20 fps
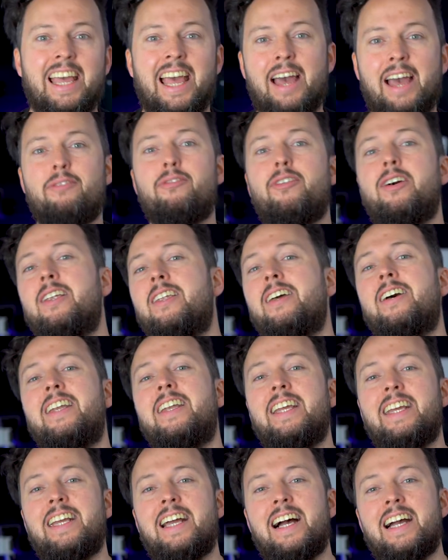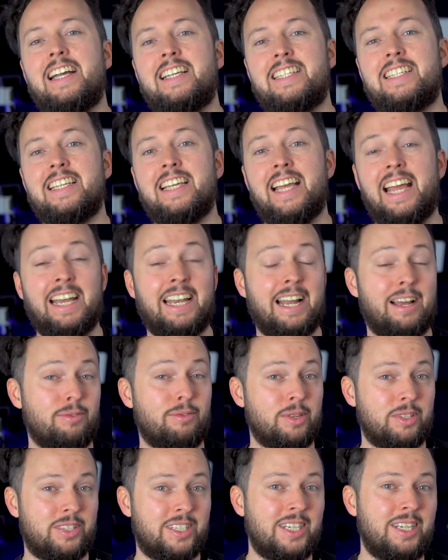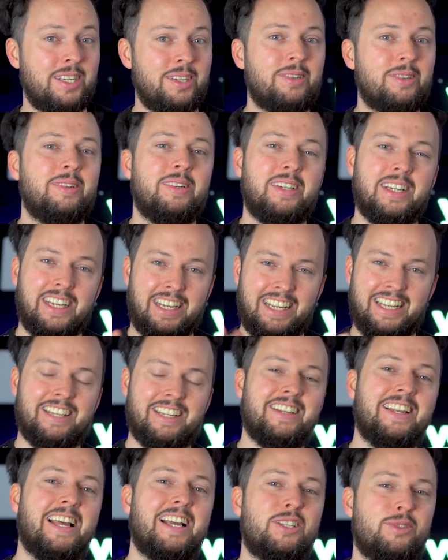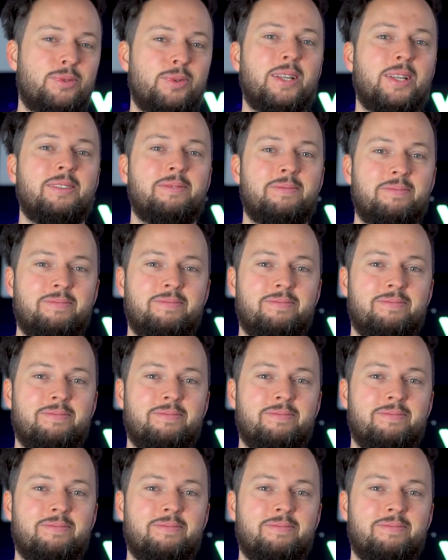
Have fun learning guys and I will see you in the next one.